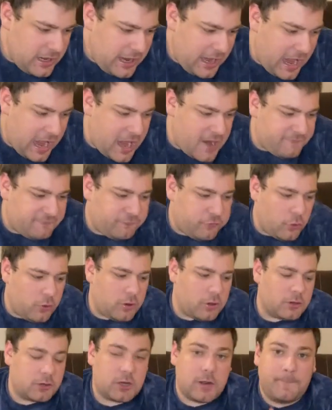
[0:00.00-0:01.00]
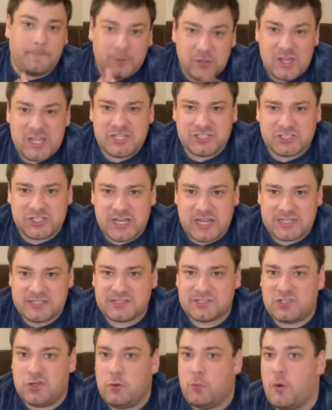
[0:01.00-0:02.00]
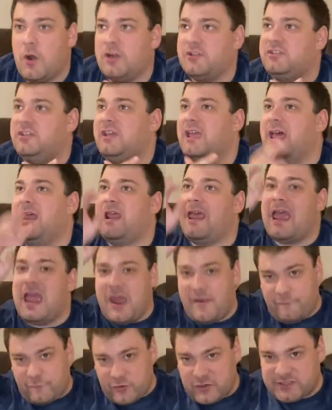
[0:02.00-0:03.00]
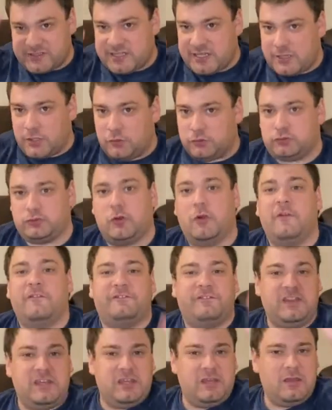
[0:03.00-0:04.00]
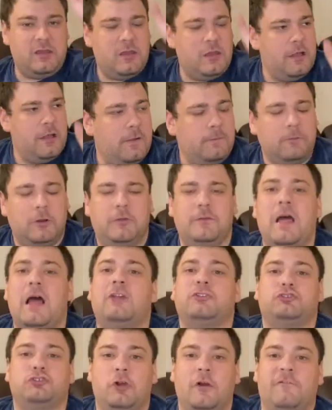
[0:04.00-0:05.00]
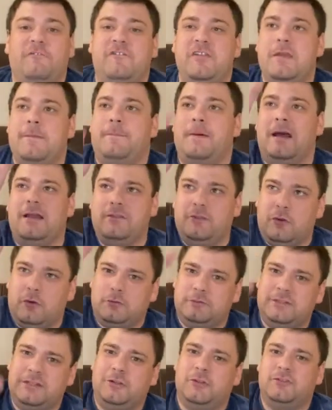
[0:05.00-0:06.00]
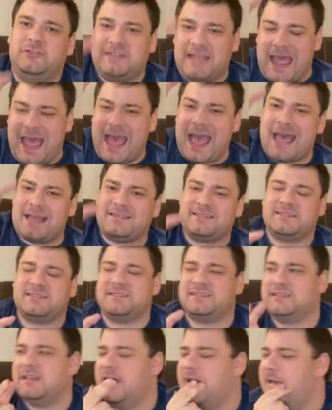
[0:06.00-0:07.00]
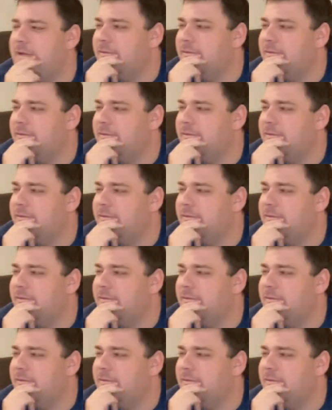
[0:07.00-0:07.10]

And for completionists who want to get every single trophy, well, not trophy, but your little tasks.